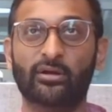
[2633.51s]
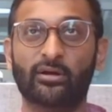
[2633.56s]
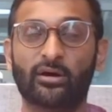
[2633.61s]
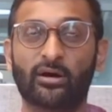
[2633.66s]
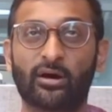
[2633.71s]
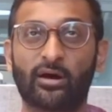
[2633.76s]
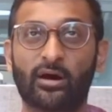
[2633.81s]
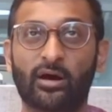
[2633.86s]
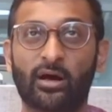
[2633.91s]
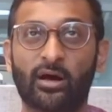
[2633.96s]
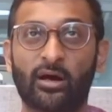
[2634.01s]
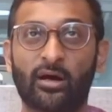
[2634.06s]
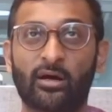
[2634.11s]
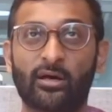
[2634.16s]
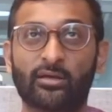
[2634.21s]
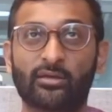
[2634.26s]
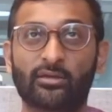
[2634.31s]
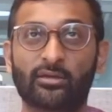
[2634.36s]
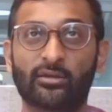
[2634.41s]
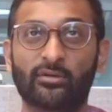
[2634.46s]

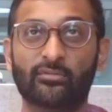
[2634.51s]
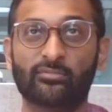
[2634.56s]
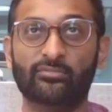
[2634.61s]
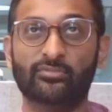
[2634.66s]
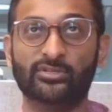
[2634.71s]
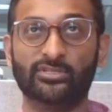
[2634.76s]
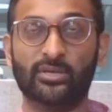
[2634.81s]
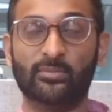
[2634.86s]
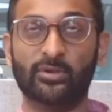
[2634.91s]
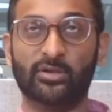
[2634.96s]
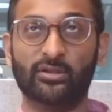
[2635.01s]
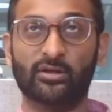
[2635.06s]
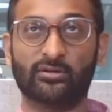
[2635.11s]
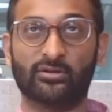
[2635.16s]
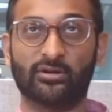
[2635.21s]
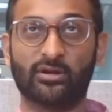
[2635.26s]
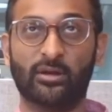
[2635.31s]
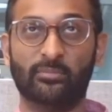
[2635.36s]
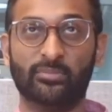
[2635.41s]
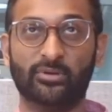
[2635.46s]
the
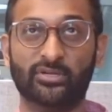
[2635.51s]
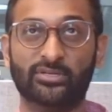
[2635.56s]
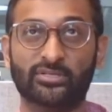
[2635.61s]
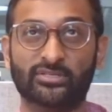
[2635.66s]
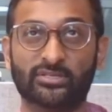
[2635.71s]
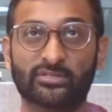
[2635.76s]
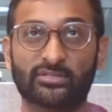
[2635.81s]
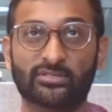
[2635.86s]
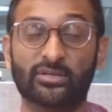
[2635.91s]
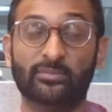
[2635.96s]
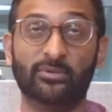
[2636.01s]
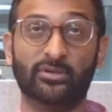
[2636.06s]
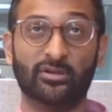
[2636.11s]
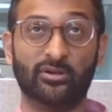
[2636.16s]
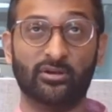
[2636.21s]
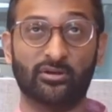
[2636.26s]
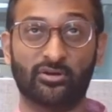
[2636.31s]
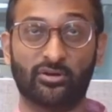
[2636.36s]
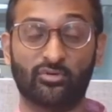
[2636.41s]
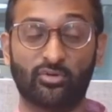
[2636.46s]
semiconductor companies and
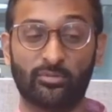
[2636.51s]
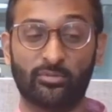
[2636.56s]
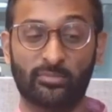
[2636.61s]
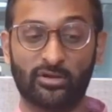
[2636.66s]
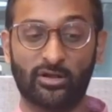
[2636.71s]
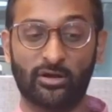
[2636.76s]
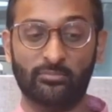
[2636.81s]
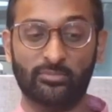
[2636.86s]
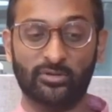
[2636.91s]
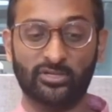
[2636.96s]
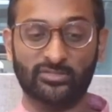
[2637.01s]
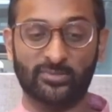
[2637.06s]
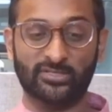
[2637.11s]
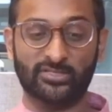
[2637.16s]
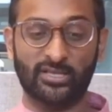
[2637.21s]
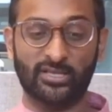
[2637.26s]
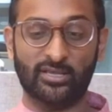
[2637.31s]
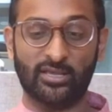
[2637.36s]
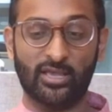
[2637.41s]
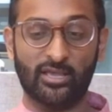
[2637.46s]
semiconductor equipment companies by
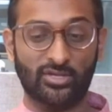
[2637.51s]
saying,